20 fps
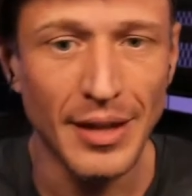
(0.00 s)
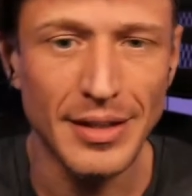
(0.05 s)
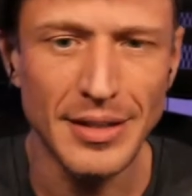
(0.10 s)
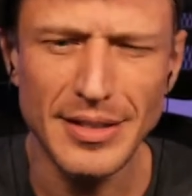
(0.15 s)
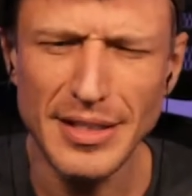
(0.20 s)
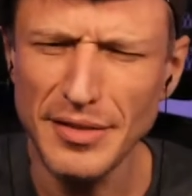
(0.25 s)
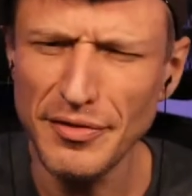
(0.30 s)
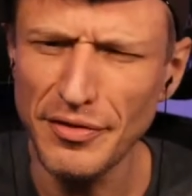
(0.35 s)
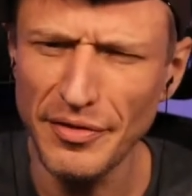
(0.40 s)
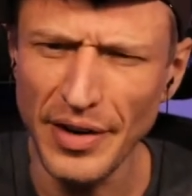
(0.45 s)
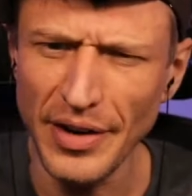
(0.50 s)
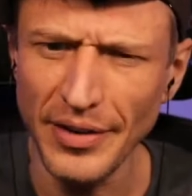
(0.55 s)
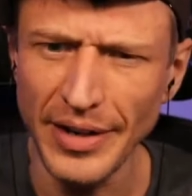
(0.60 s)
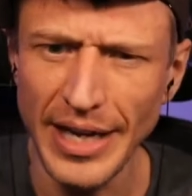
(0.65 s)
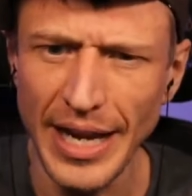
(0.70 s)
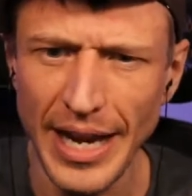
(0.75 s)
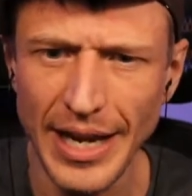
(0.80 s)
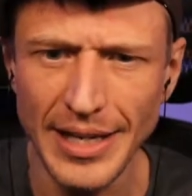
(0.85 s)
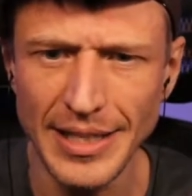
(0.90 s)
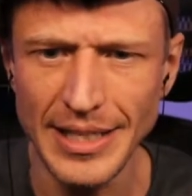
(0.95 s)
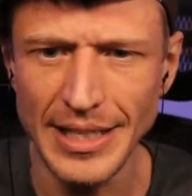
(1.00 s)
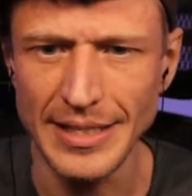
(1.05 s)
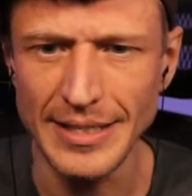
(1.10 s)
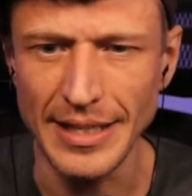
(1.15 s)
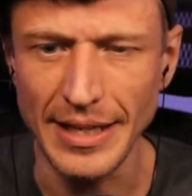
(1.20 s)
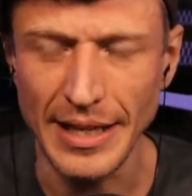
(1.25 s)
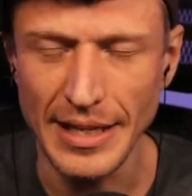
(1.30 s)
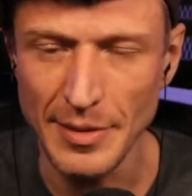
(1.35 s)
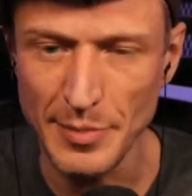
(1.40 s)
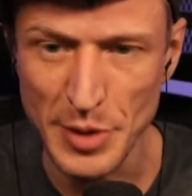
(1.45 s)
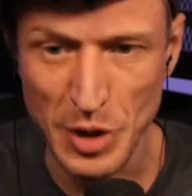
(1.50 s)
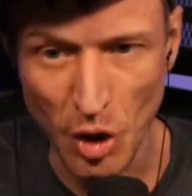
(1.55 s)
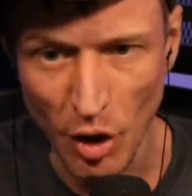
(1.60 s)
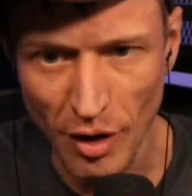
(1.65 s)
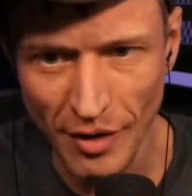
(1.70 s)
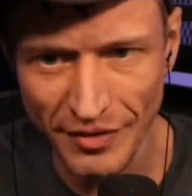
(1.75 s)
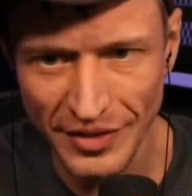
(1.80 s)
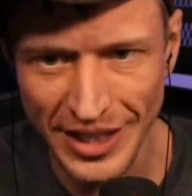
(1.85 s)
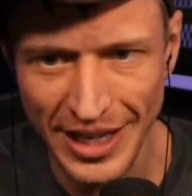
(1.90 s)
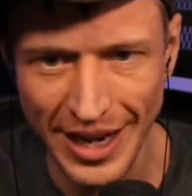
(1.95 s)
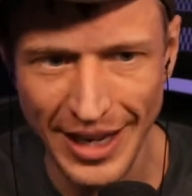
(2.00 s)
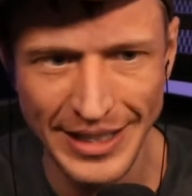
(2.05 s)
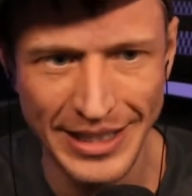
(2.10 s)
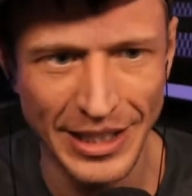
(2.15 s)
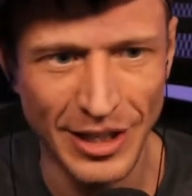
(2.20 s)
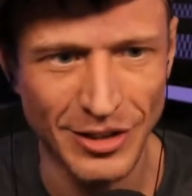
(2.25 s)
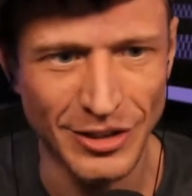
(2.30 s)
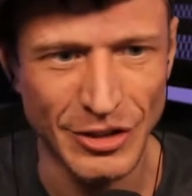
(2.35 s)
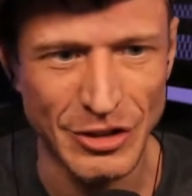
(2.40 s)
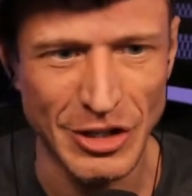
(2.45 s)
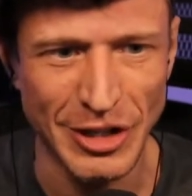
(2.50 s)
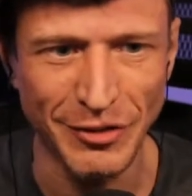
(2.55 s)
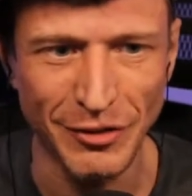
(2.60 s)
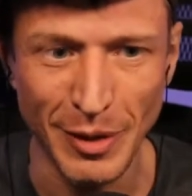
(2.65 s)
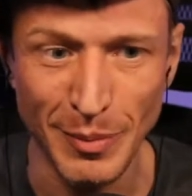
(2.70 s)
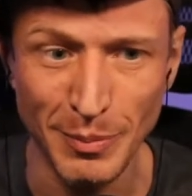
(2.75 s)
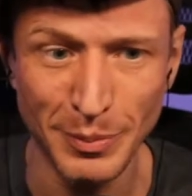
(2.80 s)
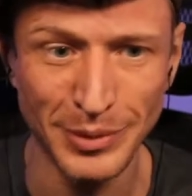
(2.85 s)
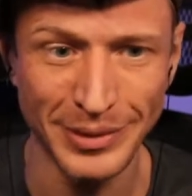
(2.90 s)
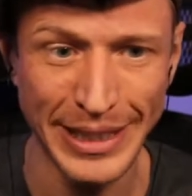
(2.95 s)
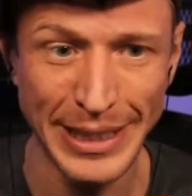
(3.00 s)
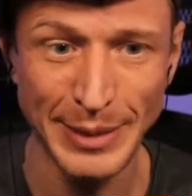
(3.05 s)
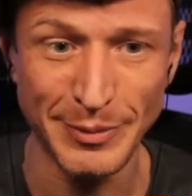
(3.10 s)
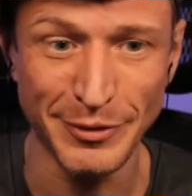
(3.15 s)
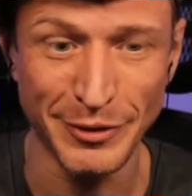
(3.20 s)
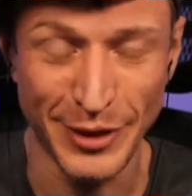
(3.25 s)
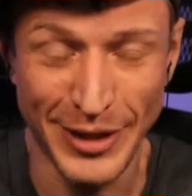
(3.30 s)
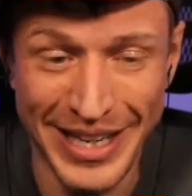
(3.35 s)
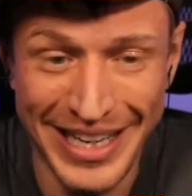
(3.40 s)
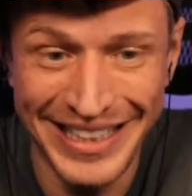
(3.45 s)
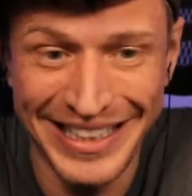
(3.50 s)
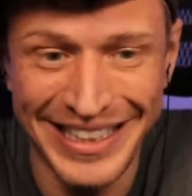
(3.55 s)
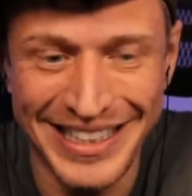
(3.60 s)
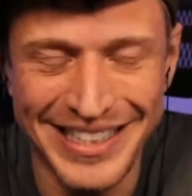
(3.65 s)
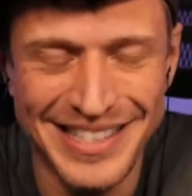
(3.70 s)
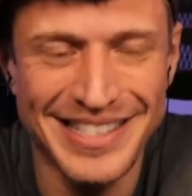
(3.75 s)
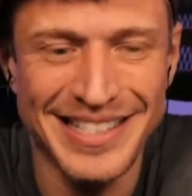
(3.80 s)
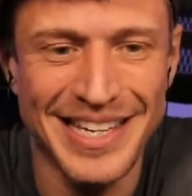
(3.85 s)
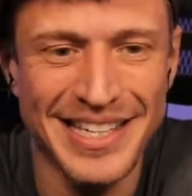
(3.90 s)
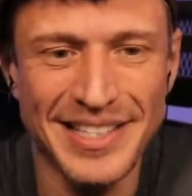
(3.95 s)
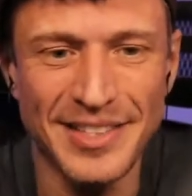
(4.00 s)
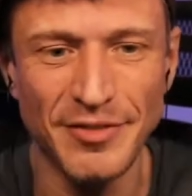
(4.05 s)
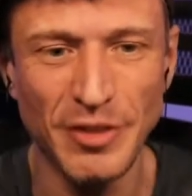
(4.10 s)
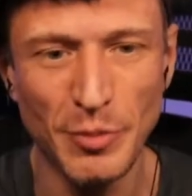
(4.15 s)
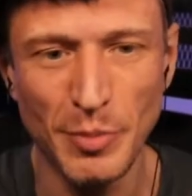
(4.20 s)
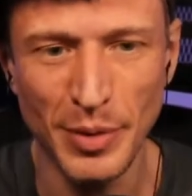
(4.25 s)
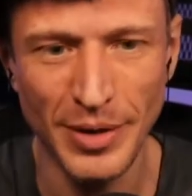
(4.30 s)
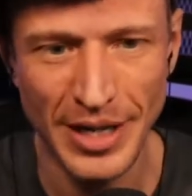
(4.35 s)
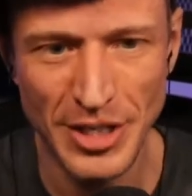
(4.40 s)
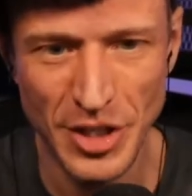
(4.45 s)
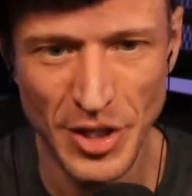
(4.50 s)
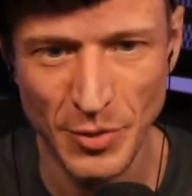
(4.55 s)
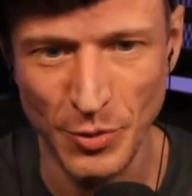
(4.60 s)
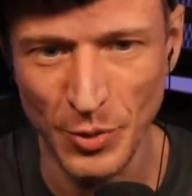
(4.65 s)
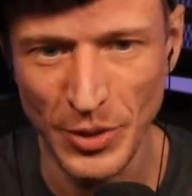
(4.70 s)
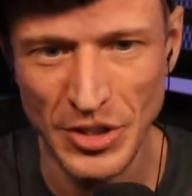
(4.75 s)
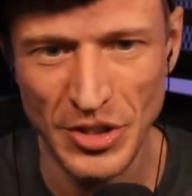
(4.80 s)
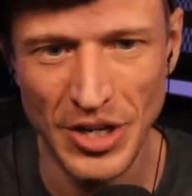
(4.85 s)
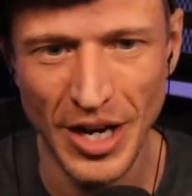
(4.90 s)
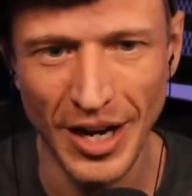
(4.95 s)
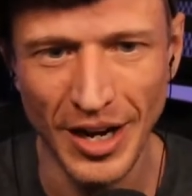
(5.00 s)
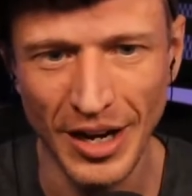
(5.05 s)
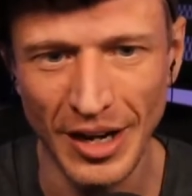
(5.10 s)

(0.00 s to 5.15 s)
This is very handy as it can absolve the ideology from blame for any excessive oppression which